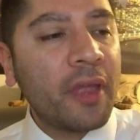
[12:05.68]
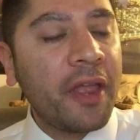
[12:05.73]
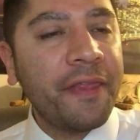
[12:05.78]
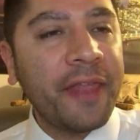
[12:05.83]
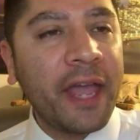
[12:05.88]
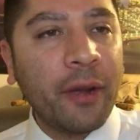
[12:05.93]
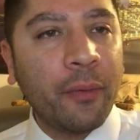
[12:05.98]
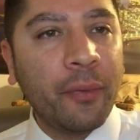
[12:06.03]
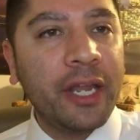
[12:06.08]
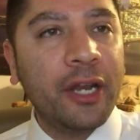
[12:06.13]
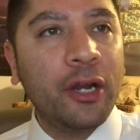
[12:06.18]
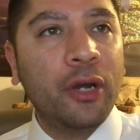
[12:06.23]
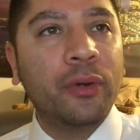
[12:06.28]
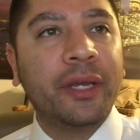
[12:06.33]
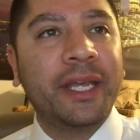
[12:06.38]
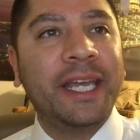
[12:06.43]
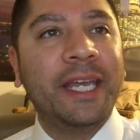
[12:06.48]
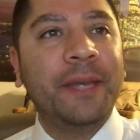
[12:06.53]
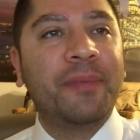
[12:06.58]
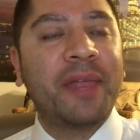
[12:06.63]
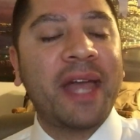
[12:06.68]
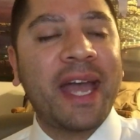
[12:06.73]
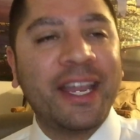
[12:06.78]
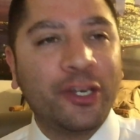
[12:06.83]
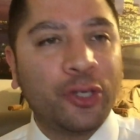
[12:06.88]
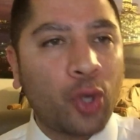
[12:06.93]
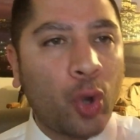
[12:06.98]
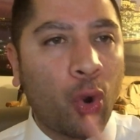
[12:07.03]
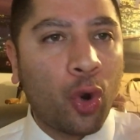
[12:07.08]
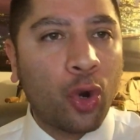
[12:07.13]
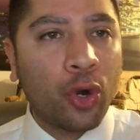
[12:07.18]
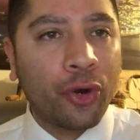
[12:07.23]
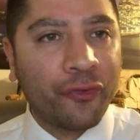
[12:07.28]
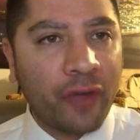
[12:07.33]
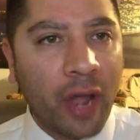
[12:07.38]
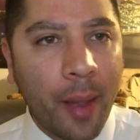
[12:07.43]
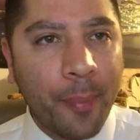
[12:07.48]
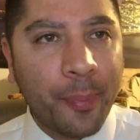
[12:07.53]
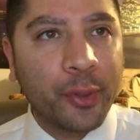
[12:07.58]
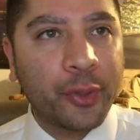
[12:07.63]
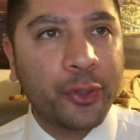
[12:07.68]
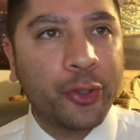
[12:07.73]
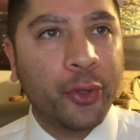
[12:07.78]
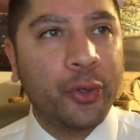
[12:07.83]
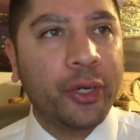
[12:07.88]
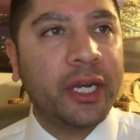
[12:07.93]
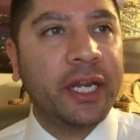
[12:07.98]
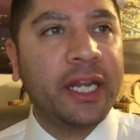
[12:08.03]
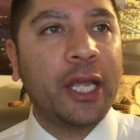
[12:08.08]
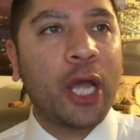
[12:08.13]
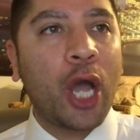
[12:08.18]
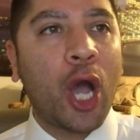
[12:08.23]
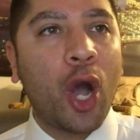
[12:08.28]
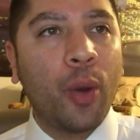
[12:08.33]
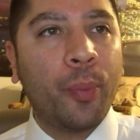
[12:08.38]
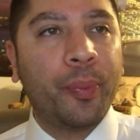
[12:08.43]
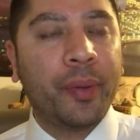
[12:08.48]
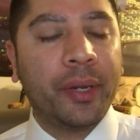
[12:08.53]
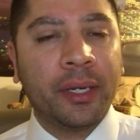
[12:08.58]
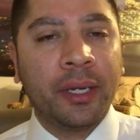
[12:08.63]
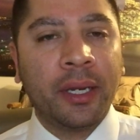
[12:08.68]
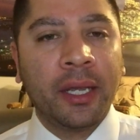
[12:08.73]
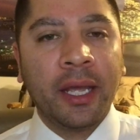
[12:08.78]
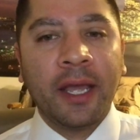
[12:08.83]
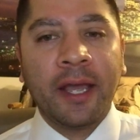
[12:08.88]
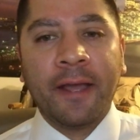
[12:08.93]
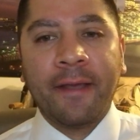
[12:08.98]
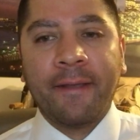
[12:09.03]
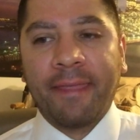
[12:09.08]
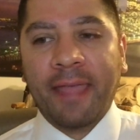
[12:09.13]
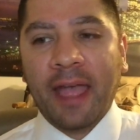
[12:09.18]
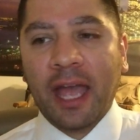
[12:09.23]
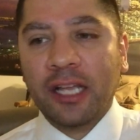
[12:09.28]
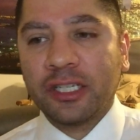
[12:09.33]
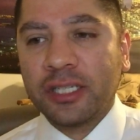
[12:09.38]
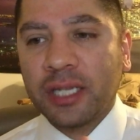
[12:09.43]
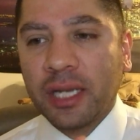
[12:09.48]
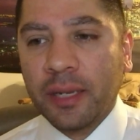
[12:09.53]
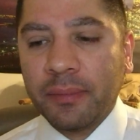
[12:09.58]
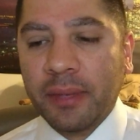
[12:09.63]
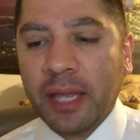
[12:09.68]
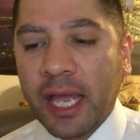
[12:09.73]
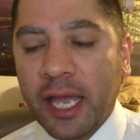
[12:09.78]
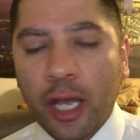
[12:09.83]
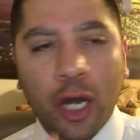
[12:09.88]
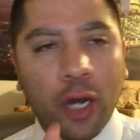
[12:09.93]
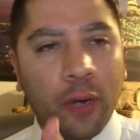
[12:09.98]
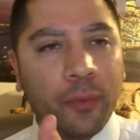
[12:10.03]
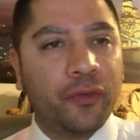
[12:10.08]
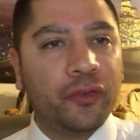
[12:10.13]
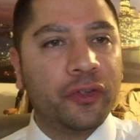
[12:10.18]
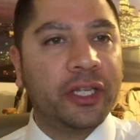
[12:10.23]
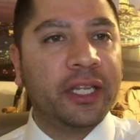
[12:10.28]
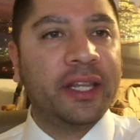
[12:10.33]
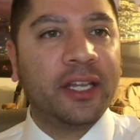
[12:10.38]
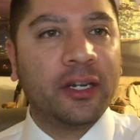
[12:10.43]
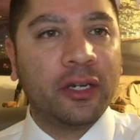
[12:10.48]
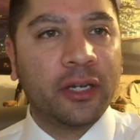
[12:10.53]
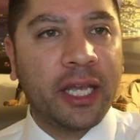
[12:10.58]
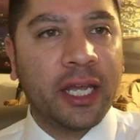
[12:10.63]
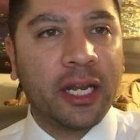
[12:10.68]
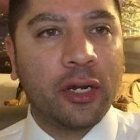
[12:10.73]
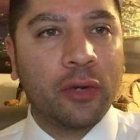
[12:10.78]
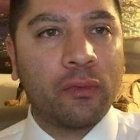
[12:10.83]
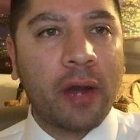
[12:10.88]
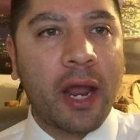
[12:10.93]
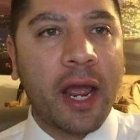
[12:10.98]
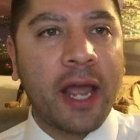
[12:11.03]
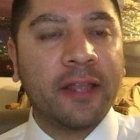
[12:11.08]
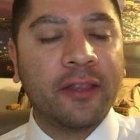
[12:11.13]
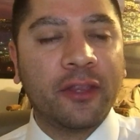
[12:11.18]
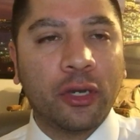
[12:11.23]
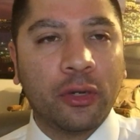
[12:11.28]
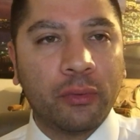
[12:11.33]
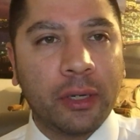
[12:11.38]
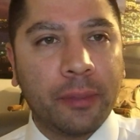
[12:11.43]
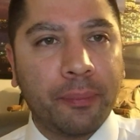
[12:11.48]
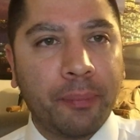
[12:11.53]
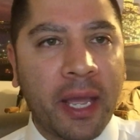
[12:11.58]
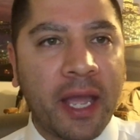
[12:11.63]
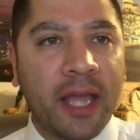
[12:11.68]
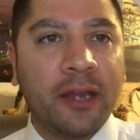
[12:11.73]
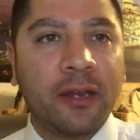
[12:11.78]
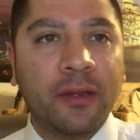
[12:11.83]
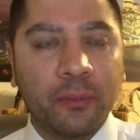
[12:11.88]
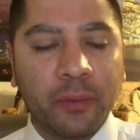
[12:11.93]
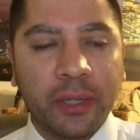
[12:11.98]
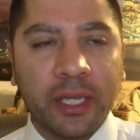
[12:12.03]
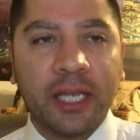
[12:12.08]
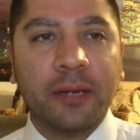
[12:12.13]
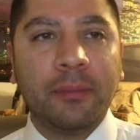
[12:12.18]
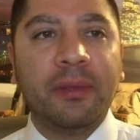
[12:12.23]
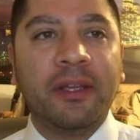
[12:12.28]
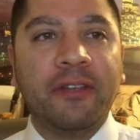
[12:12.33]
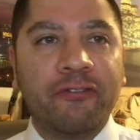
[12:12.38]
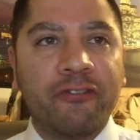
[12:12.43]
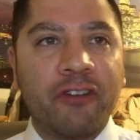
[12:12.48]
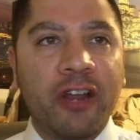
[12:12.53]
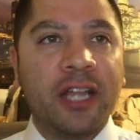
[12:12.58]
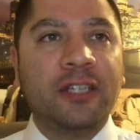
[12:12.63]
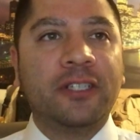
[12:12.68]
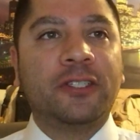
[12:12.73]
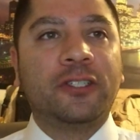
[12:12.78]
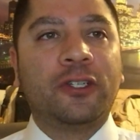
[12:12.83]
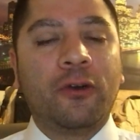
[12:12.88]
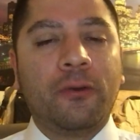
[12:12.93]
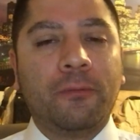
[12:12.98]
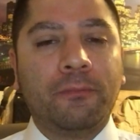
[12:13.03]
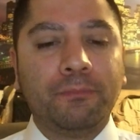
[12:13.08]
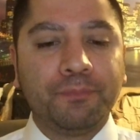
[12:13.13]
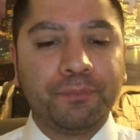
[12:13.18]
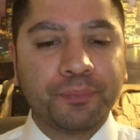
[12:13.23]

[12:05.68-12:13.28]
that we don't keep that door of opportunity open that someday hopefully they'll get it right, they'll repent, and we could be friends. So